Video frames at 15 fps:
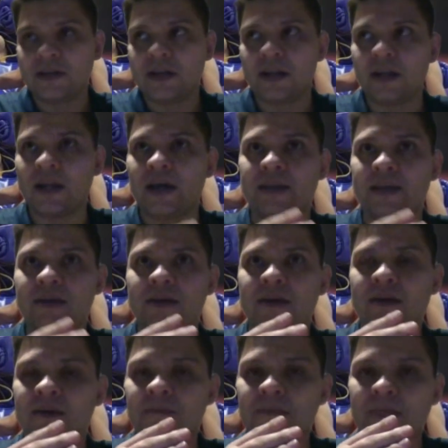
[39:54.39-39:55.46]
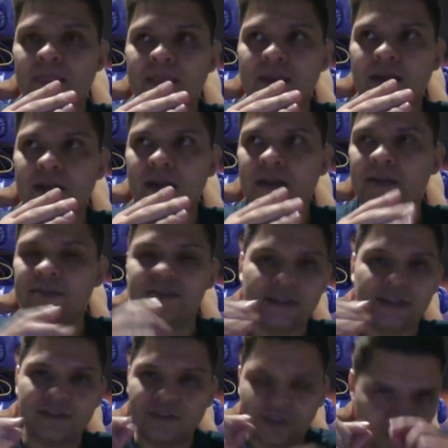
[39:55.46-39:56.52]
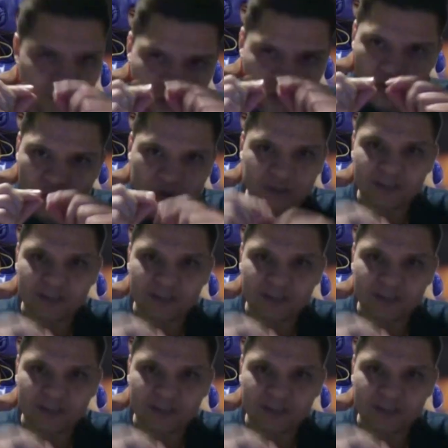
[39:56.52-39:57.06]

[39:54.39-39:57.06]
Like in small words,